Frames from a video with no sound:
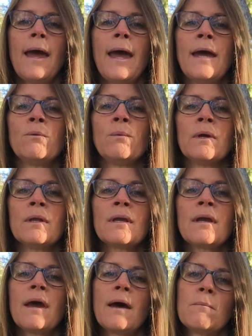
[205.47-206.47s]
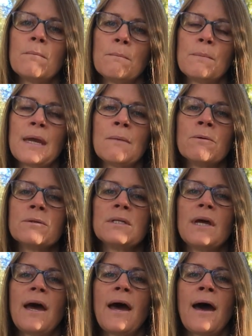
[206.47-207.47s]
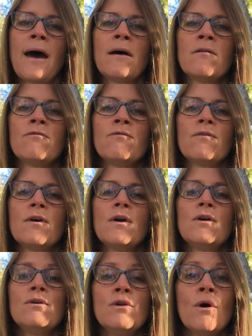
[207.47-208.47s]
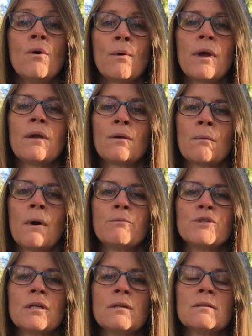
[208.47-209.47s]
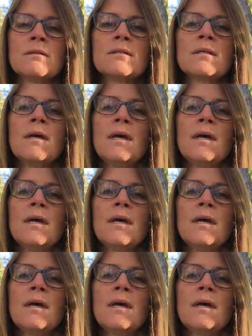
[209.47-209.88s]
and really be able to have no interruptions.